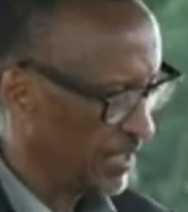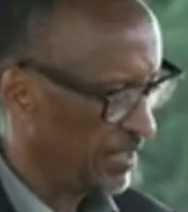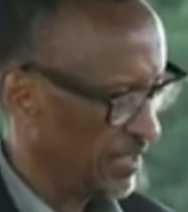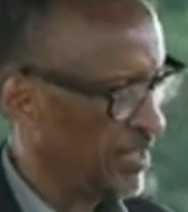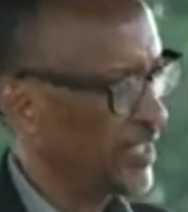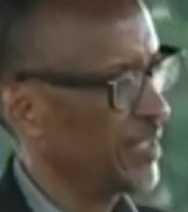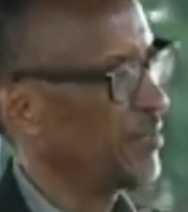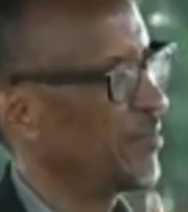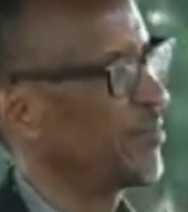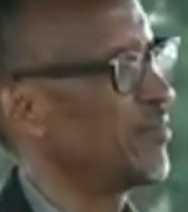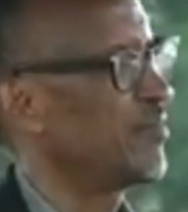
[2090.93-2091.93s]
but
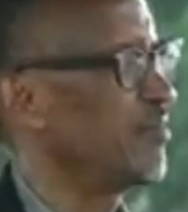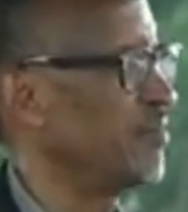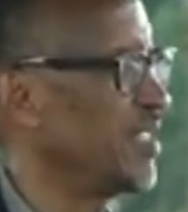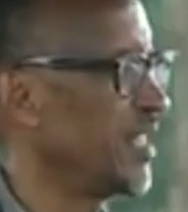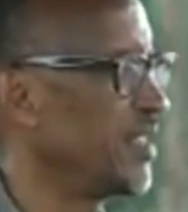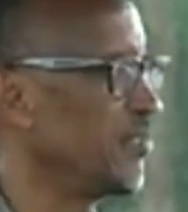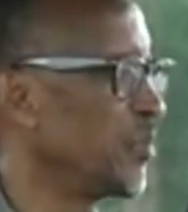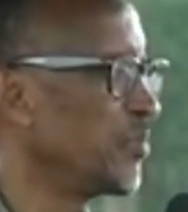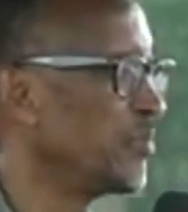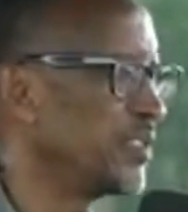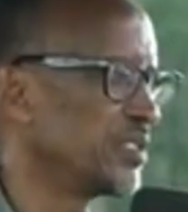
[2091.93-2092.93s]
they are
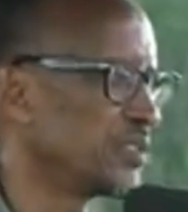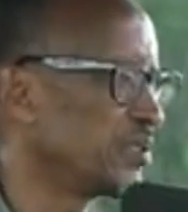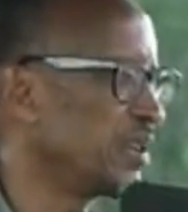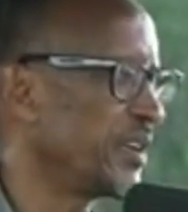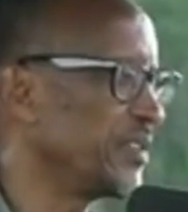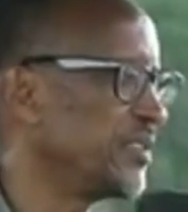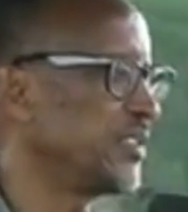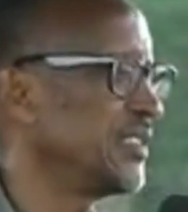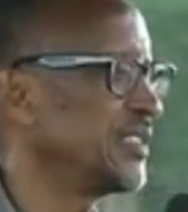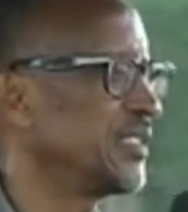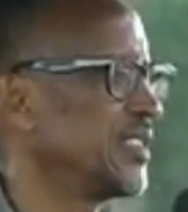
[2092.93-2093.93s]
developing, so I don't
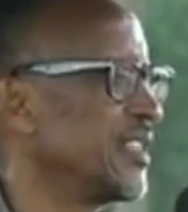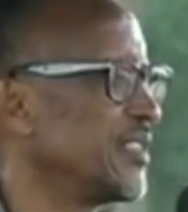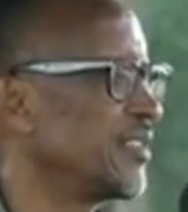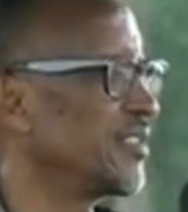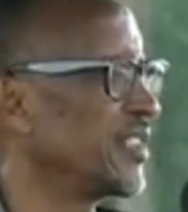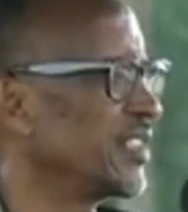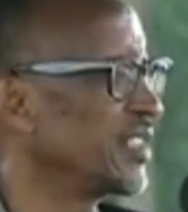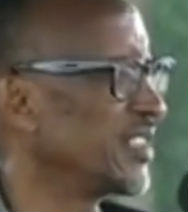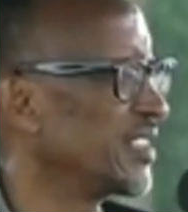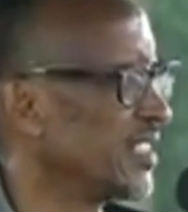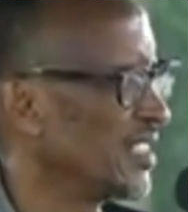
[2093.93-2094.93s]
see any
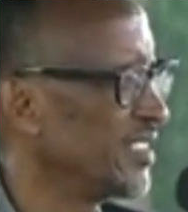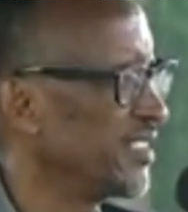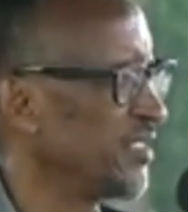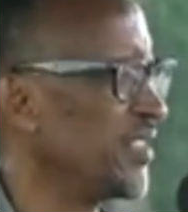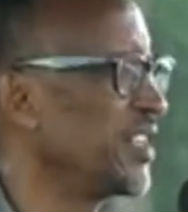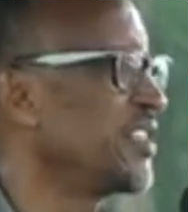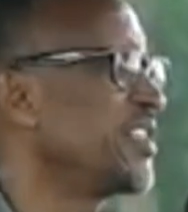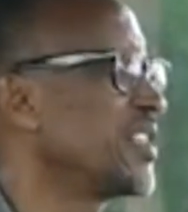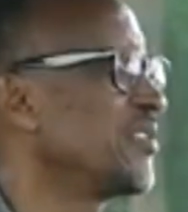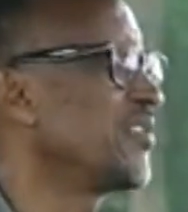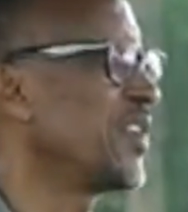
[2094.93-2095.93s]
threat. the threat
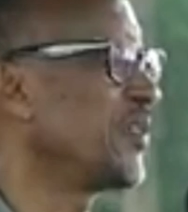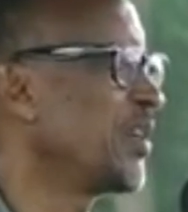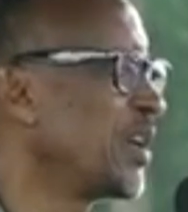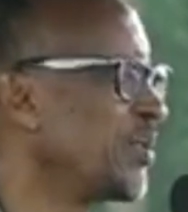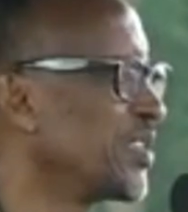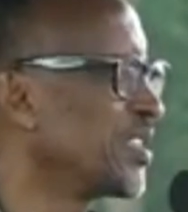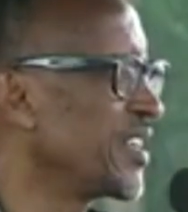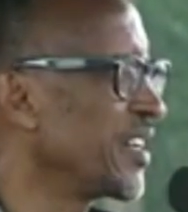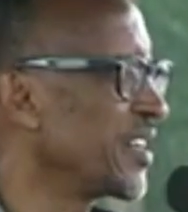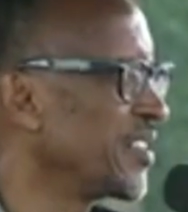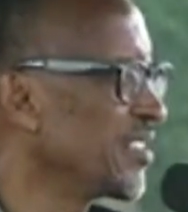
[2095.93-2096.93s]
is if they were not
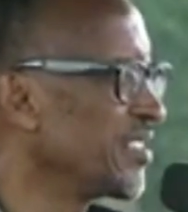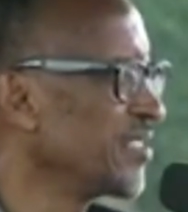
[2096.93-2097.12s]
there.